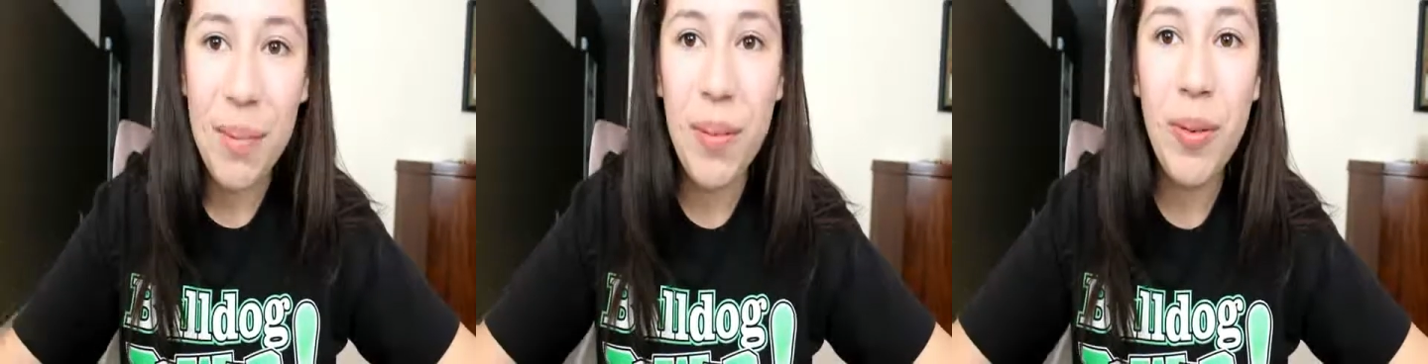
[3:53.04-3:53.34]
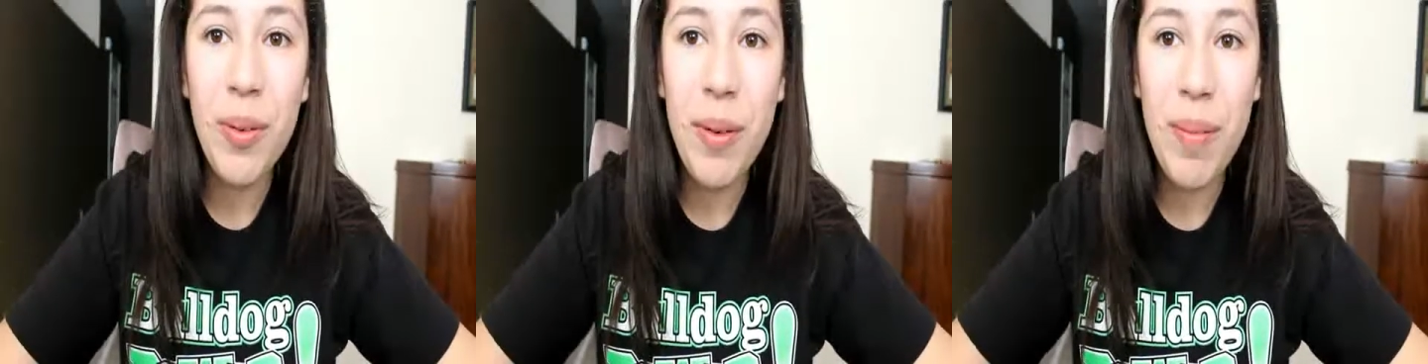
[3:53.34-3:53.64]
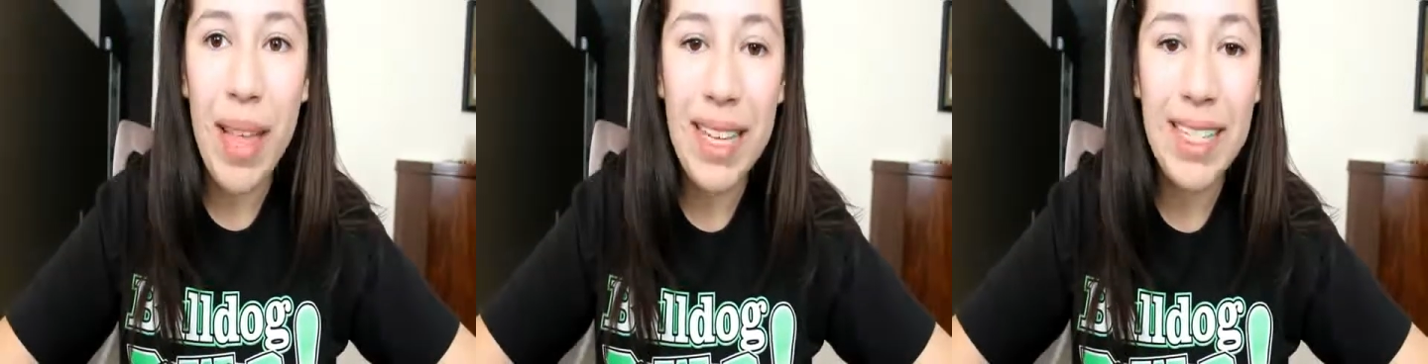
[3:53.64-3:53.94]
2 people
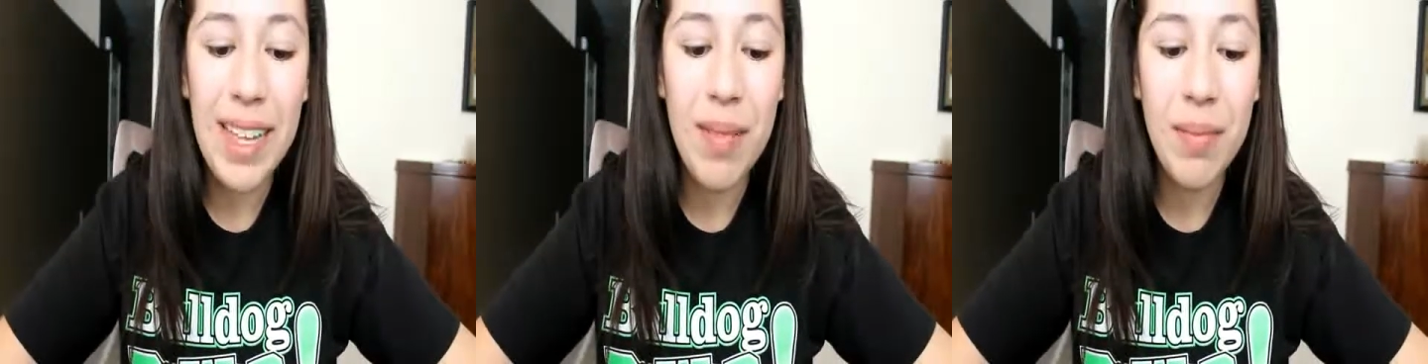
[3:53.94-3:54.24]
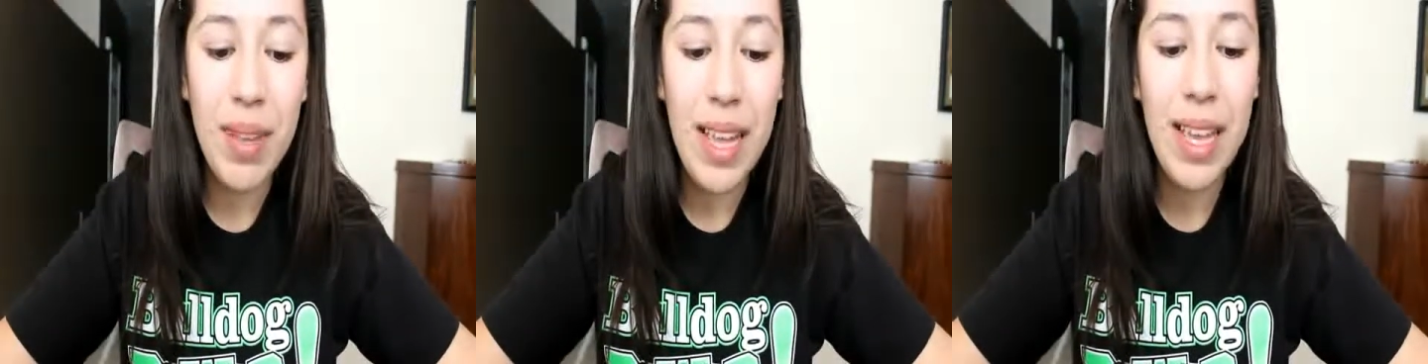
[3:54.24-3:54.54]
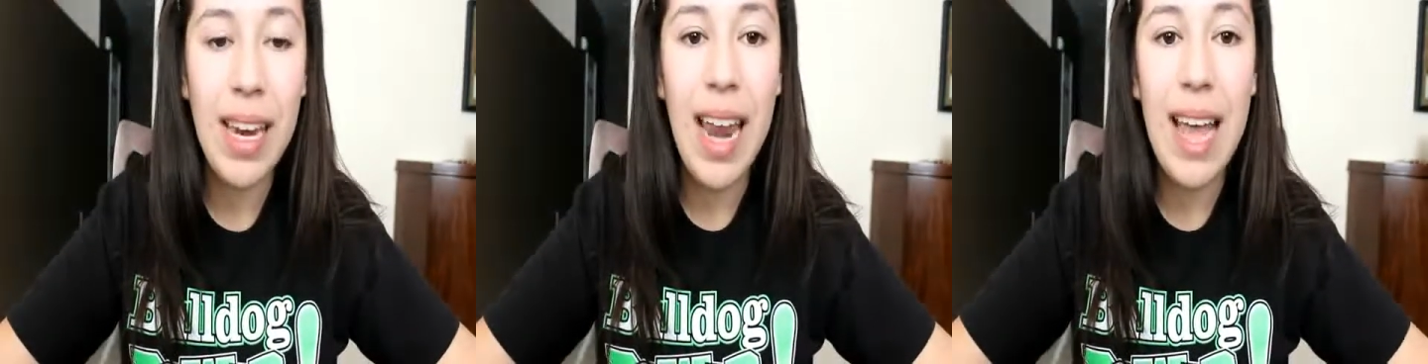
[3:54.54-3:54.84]
replace them,
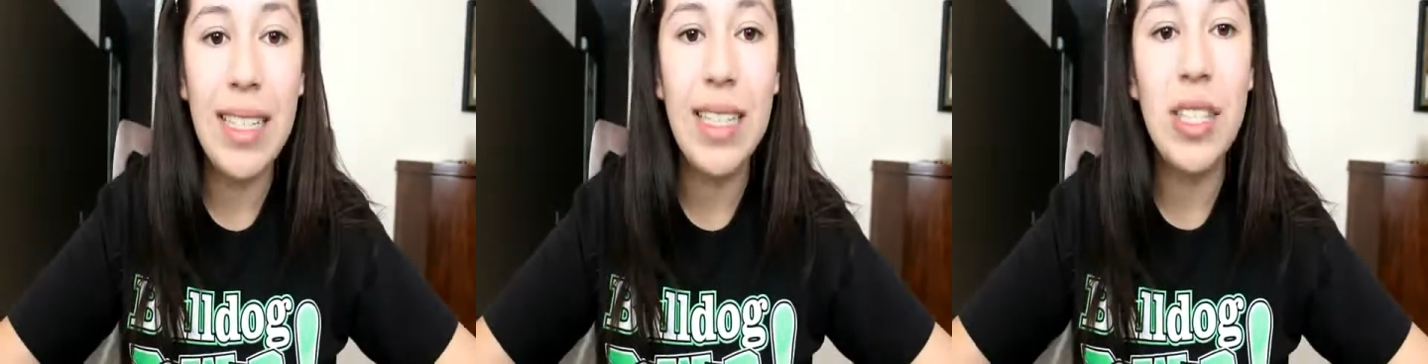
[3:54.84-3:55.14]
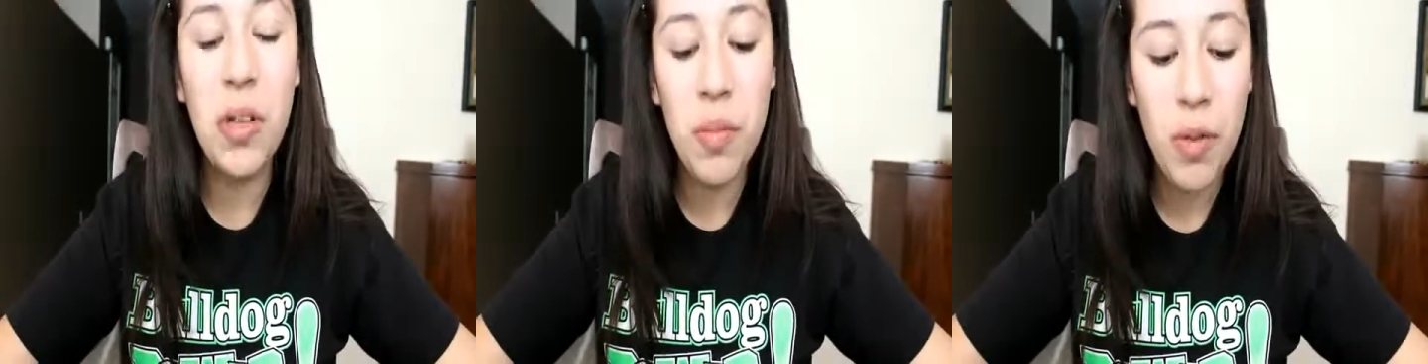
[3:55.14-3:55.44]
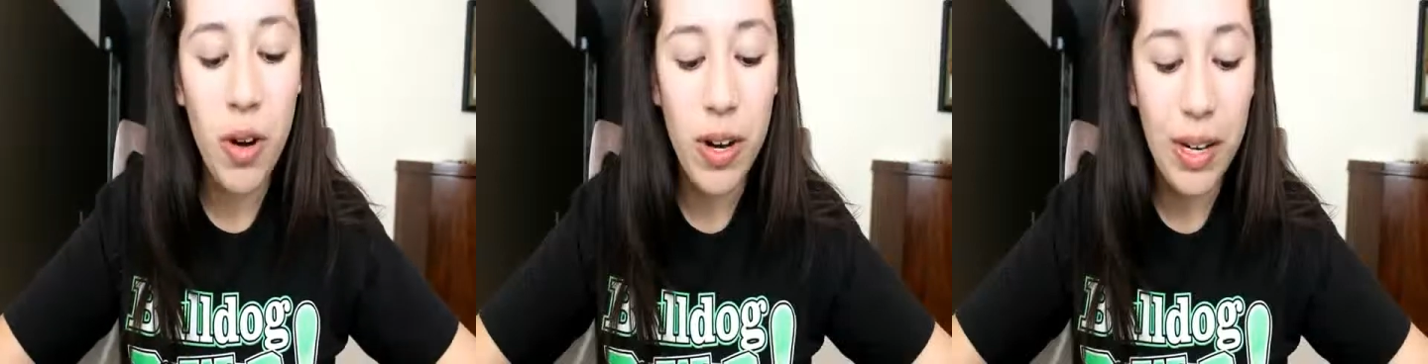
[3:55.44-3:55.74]
and it adds 2
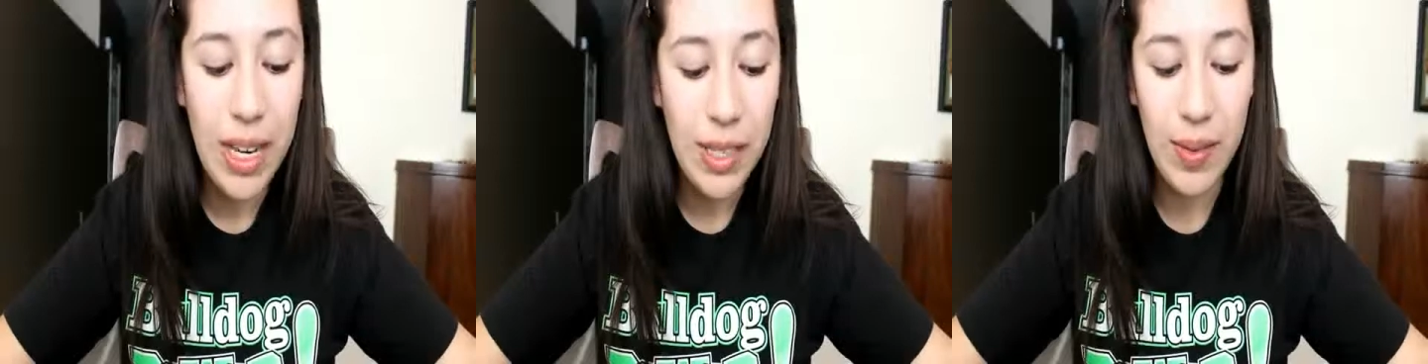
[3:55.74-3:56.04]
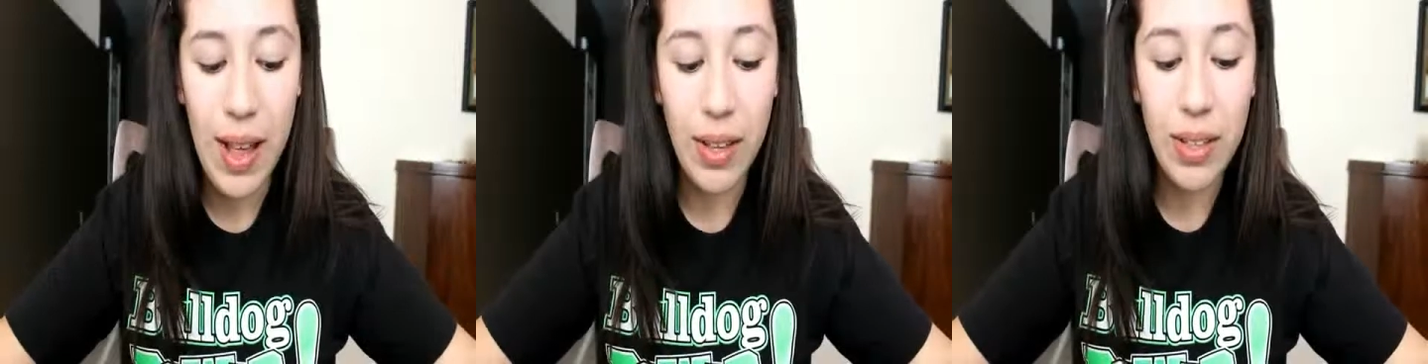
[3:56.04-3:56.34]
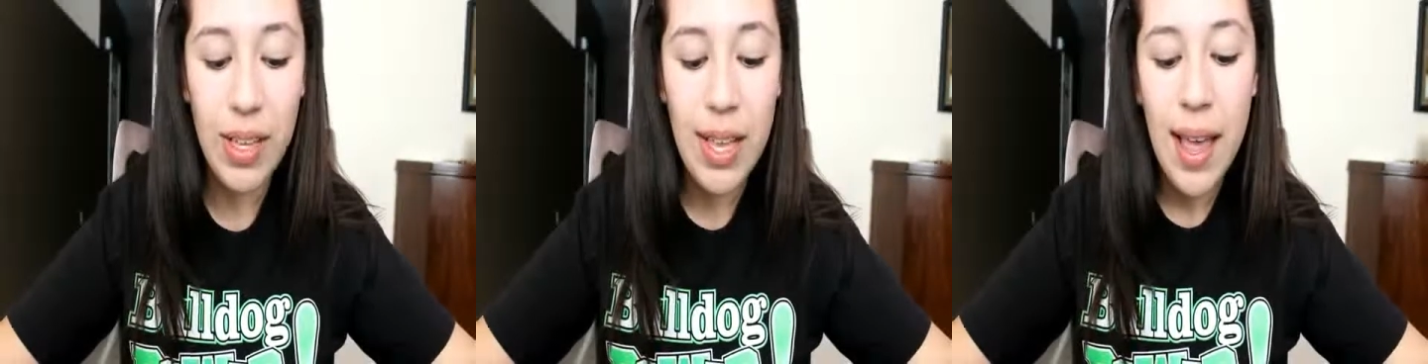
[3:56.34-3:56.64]
more as well.